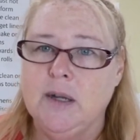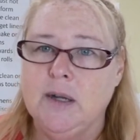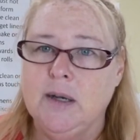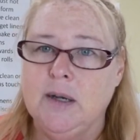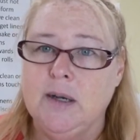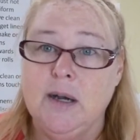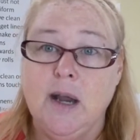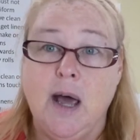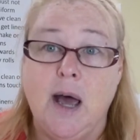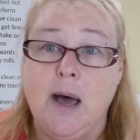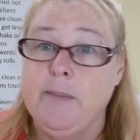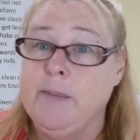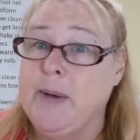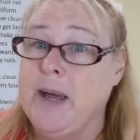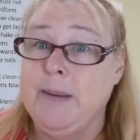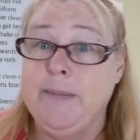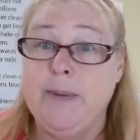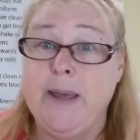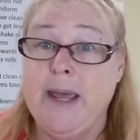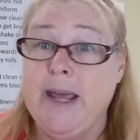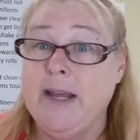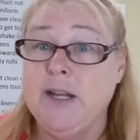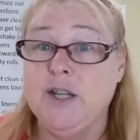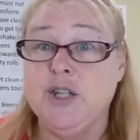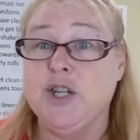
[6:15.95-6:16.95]
Not my
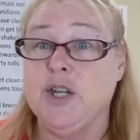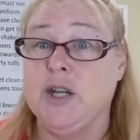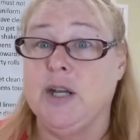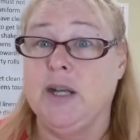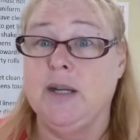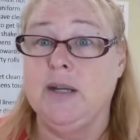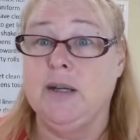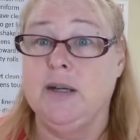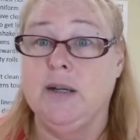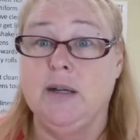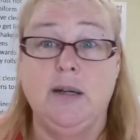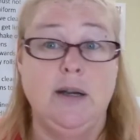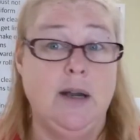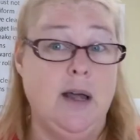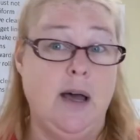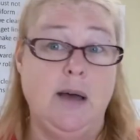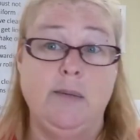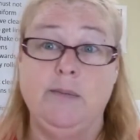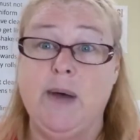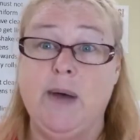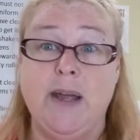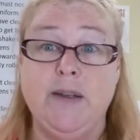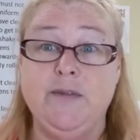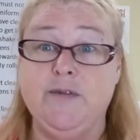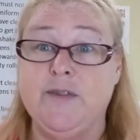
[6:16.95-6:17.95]
patient,
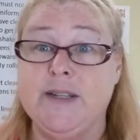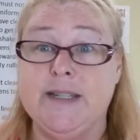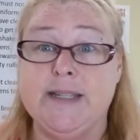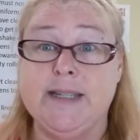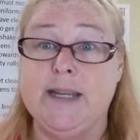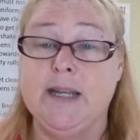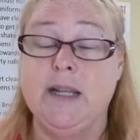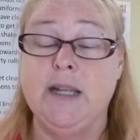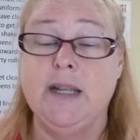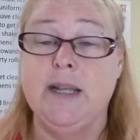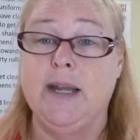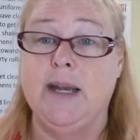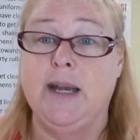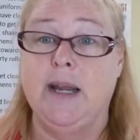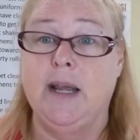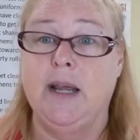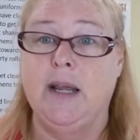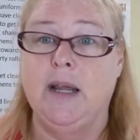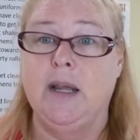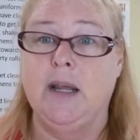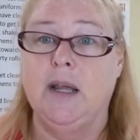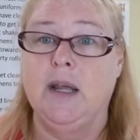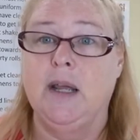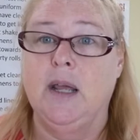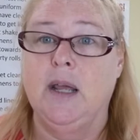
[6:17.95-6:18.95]
not my facility.